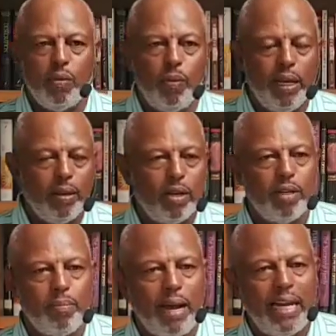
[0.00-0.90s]
we
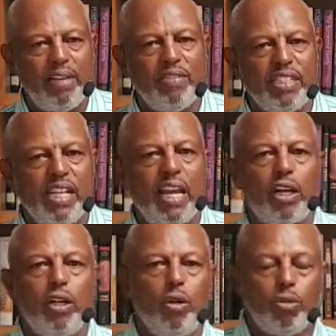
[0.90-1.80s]
could might even take a
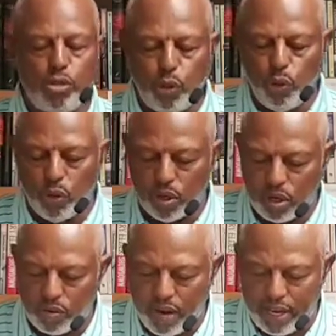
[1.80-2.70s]
little tour
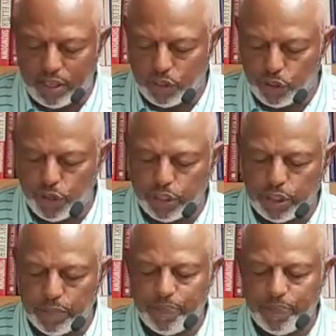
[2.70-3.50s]
around the church.